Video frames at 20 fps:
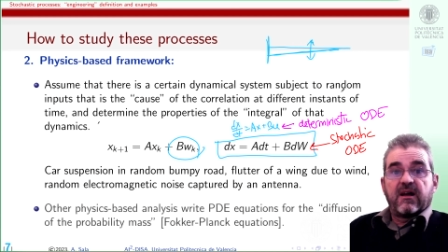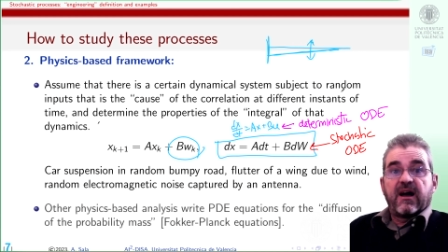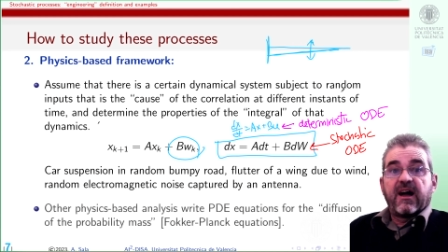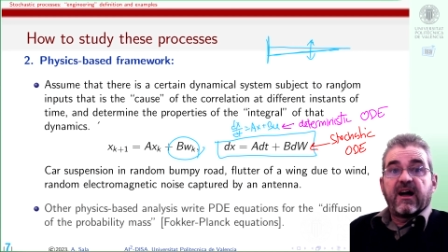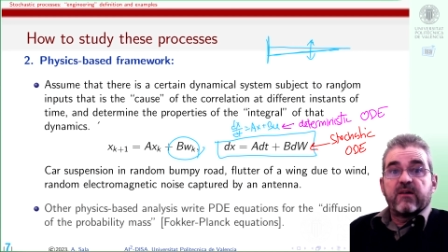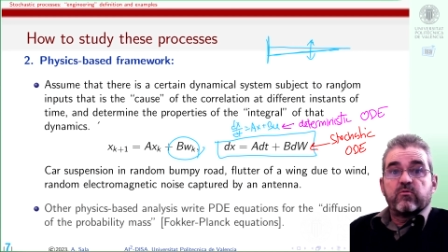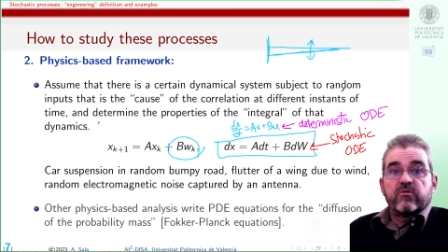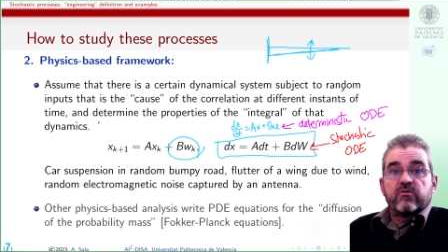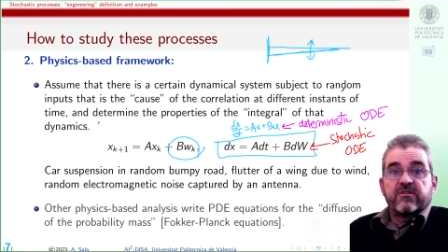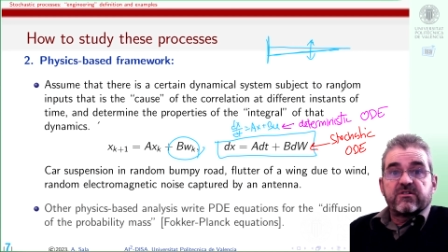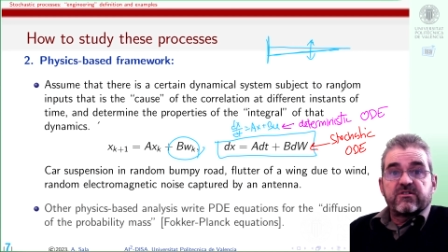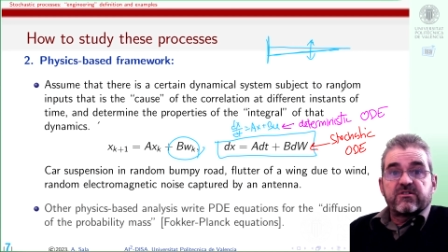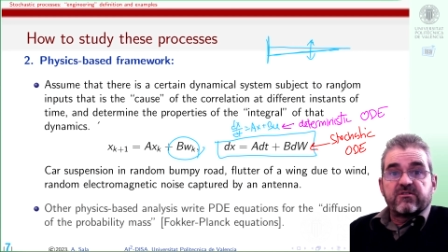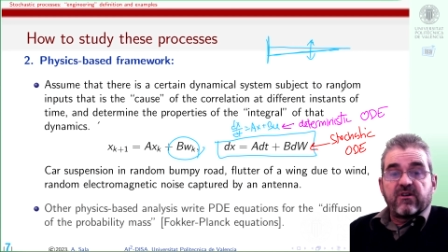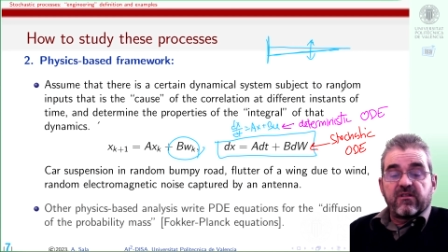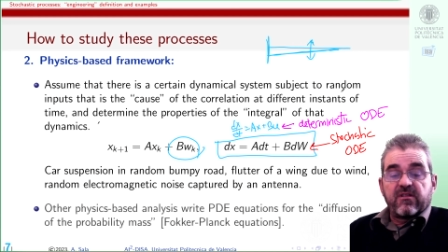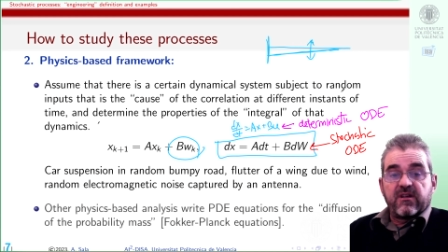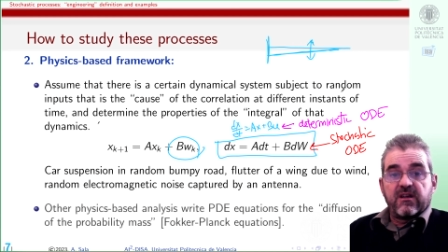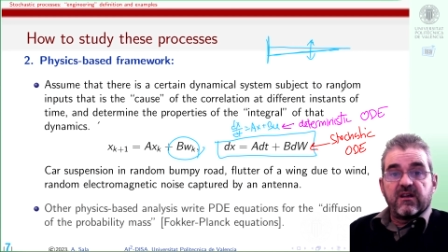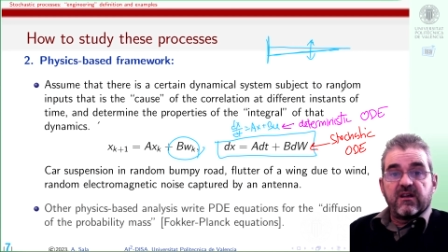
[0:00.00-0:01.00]
I would
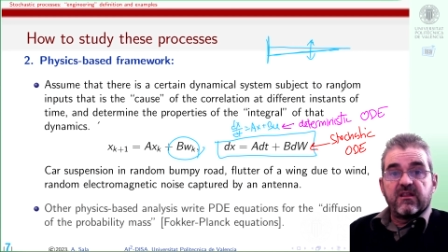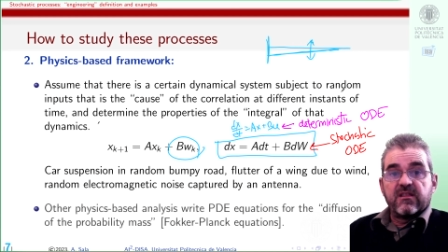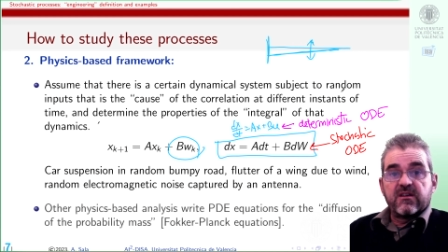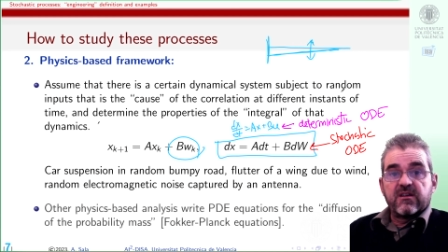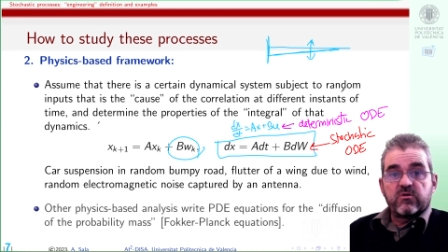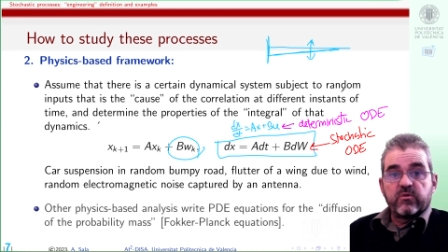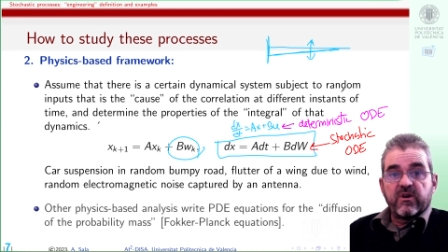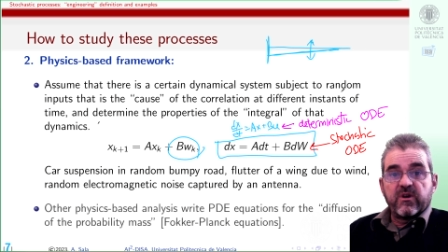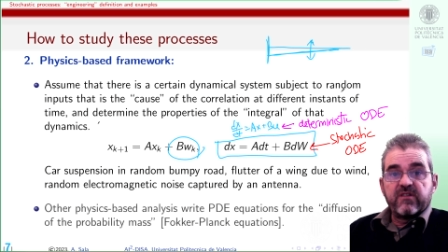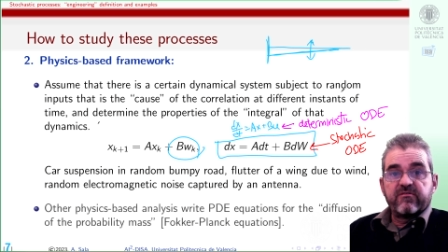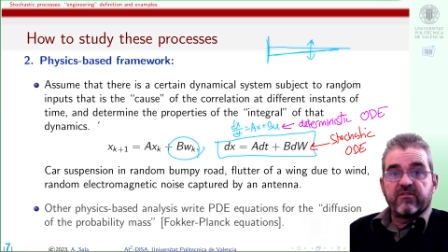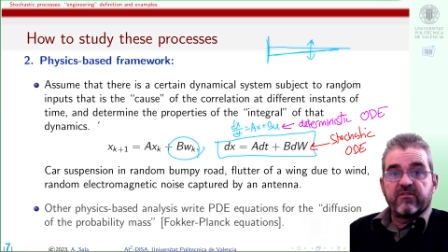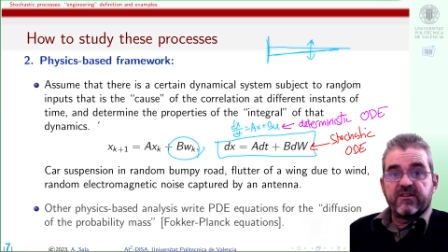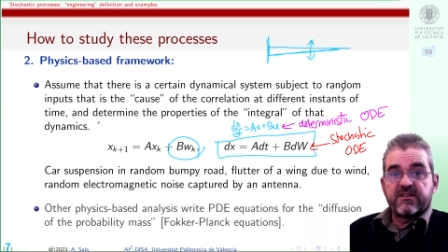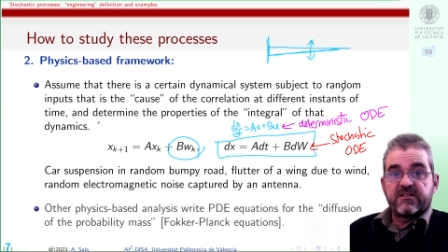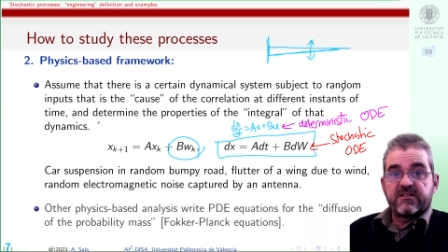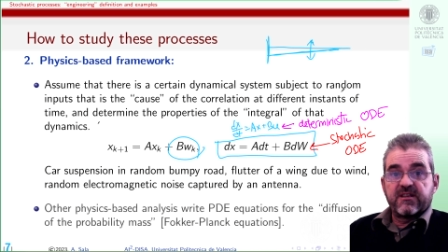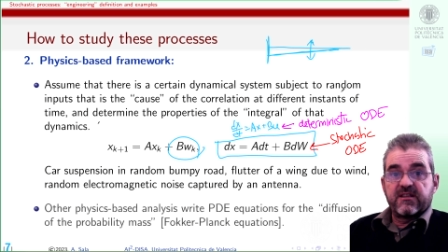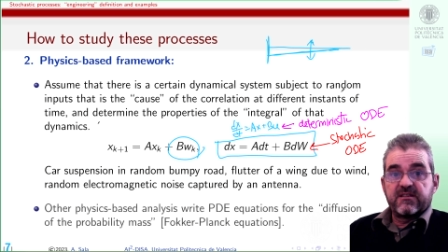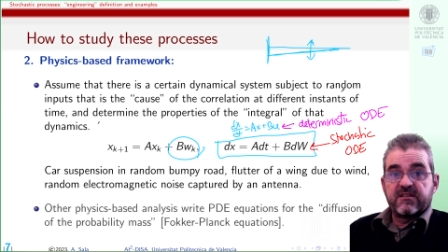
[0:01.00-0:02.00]
study in this way, for
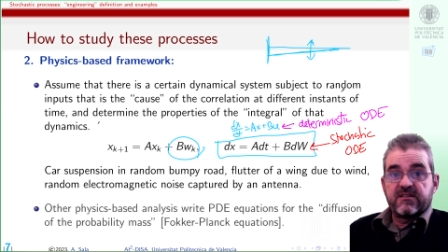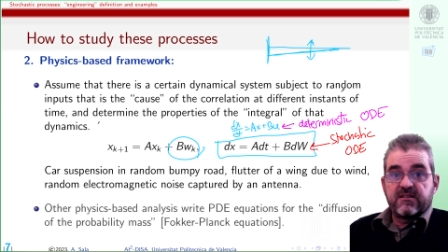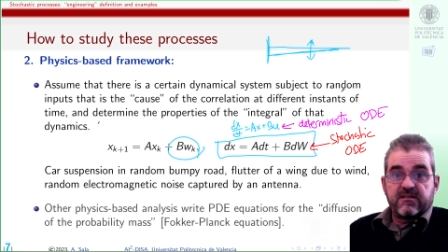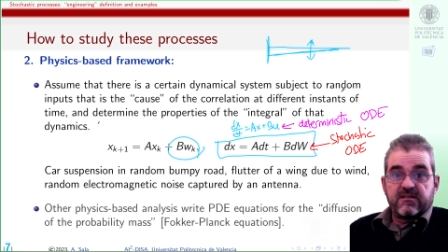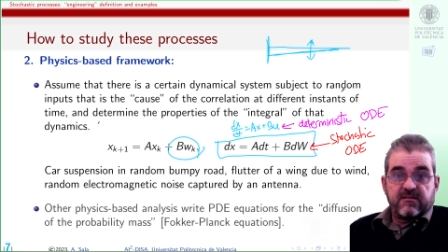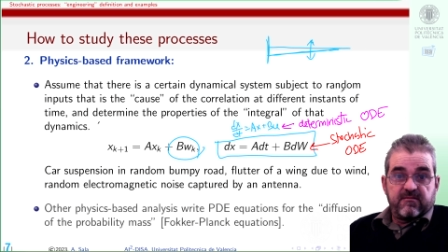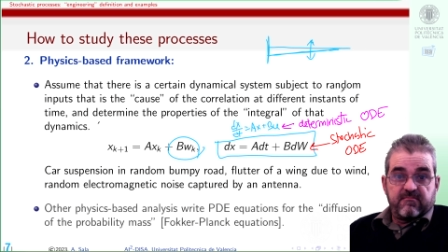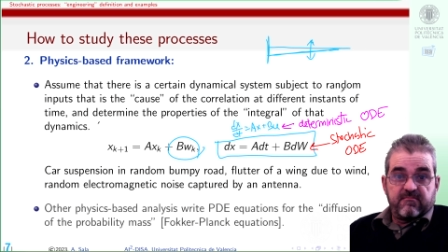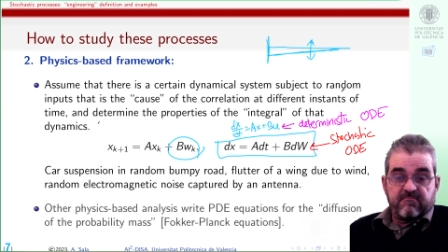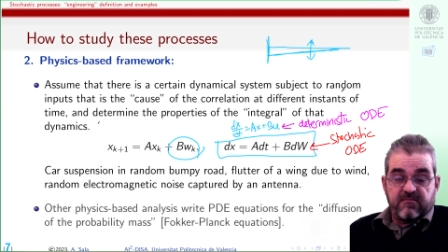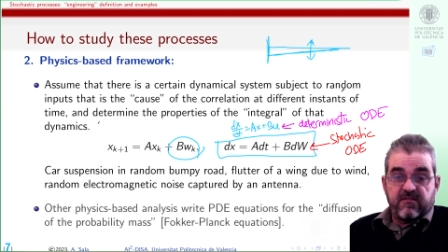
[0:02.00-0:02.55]
instance,